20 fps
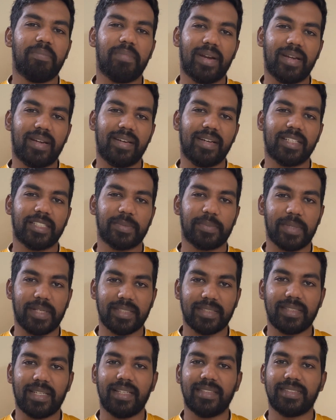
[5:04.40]
Madras
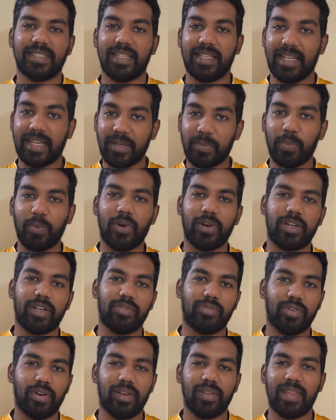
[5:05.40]
presidency get water
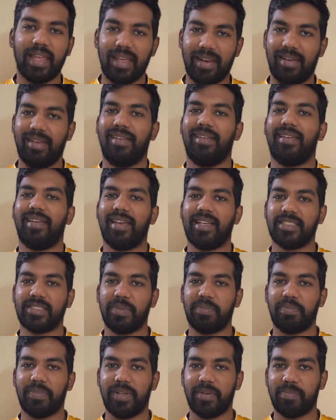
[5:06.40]
for their irrigation
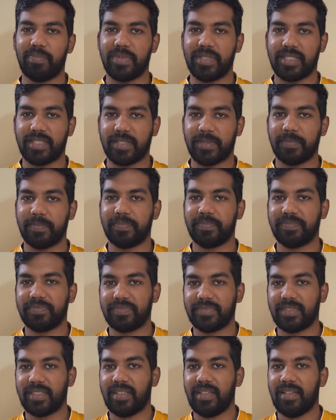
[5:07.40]
purpose?
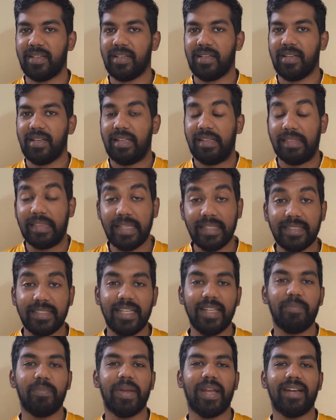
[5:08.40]
This
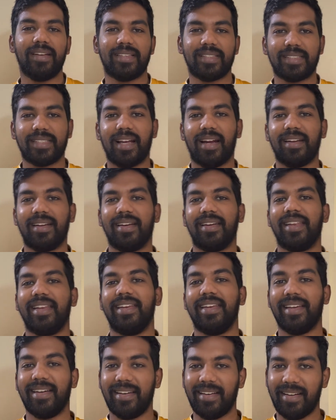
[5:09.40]
debate started in
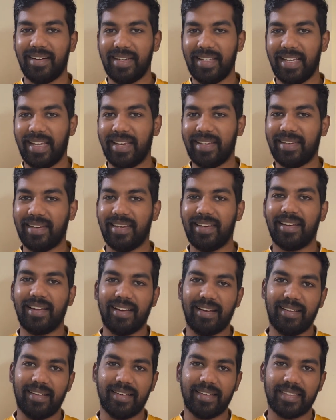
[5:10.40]
early
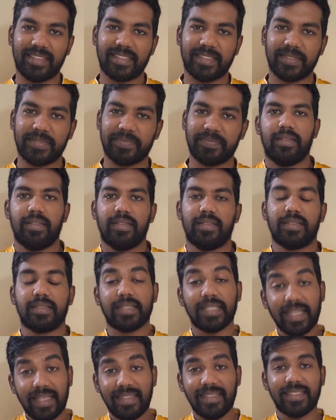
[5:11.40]
1800s.
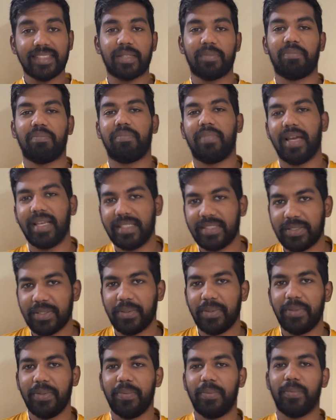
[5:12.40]
Since
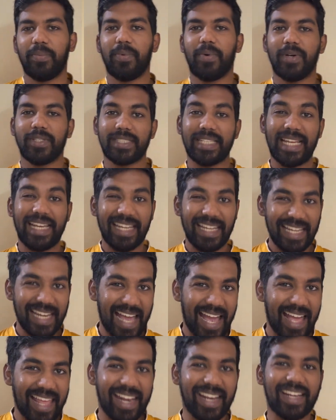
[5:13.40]
Mysore was
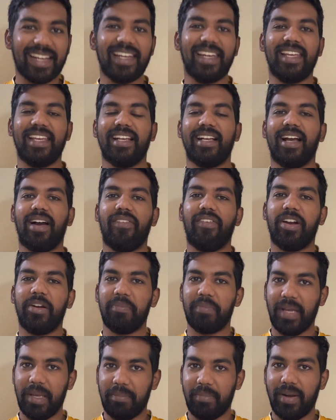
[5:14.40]
indirectly governed
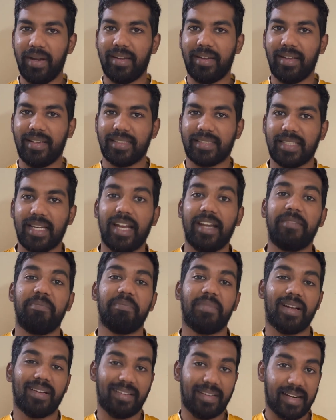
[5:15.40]
by British and
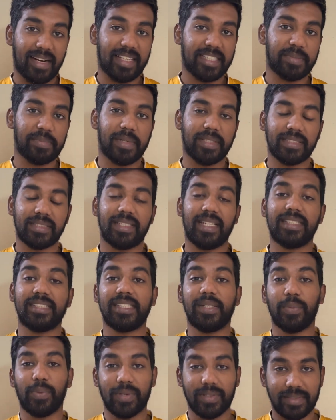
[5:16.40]
Madras presidency
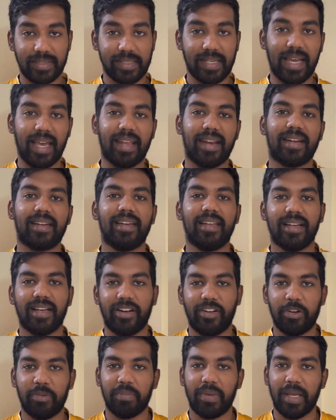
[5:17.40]
was directly
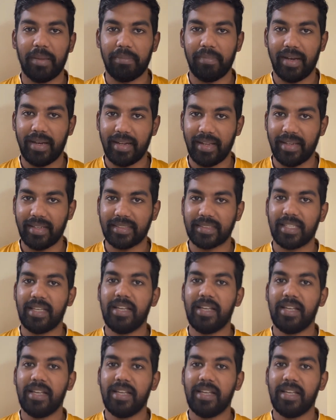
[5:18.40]
governed by British,